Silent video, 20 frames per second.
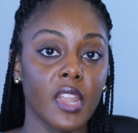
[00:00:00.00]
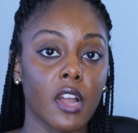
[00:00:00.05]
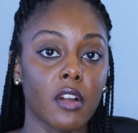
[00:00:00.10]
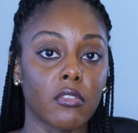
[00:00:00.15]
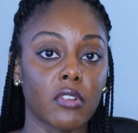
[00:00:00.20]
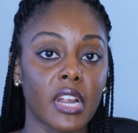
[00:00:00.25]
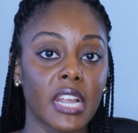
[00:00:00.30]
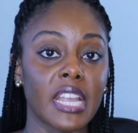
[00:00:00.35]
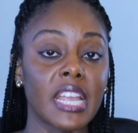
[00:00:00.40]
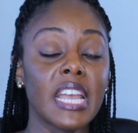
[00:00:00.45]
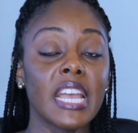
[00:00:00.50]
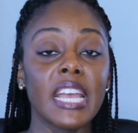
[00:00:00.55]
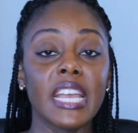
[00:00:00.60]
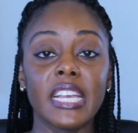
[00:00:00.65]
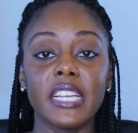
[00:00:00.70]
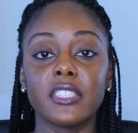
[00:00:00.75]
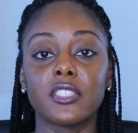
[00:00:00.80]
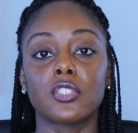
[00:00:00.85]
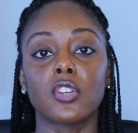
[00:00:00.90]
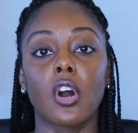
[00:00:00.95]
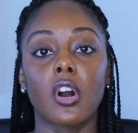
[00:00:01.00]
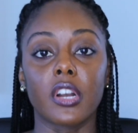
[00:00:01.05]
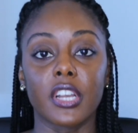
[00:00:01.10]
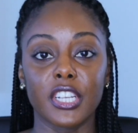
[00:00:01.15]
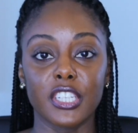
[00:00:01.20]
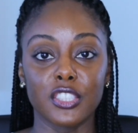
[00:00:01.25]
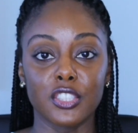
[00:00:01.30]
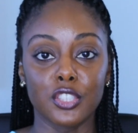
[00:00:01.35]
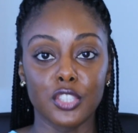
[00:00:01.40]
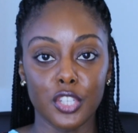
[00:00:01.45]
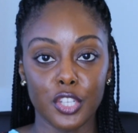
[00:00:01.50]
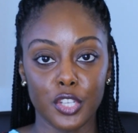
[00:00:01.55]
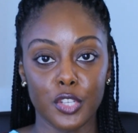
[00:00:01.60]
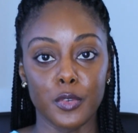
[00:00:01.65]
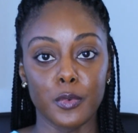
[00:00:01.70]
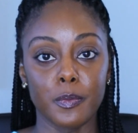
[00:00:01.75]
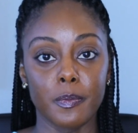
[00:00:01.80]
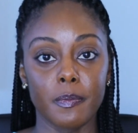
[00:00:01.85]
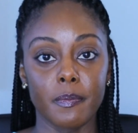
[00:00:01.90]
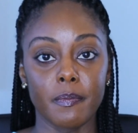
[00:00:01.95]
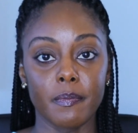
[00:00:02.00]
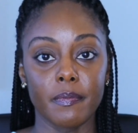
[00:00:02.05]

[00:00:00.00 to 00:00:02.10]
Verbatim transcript: all right, He's talking to you.